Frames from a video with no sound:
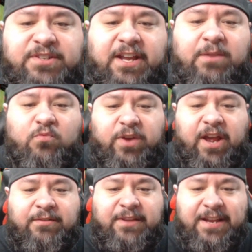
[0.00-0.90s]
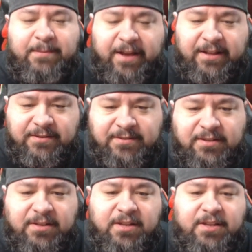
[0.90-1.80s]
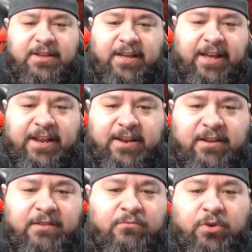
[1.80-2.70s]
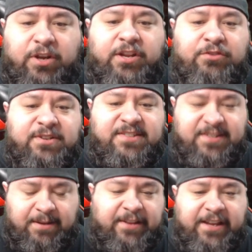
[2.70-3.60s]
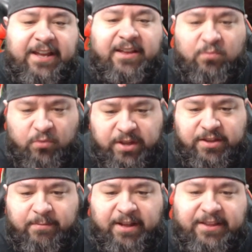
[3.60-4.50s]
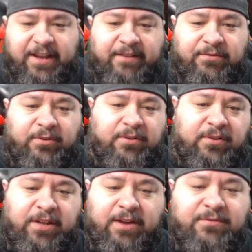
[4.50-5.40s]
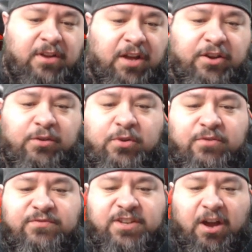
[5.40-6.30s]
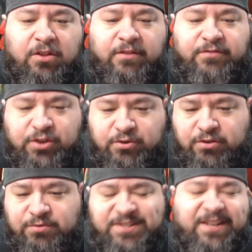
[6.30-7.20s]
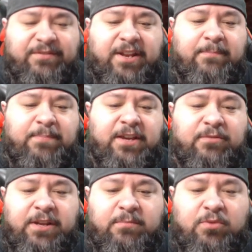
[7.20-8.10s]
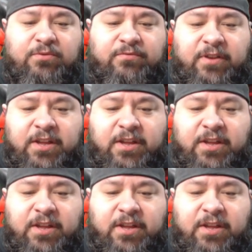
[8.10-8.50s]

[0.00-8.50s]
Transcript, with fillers: time without any belt, and we're going to do the same thing again with the belt after. Now, other moves, Call of Tudu, 7MP green move,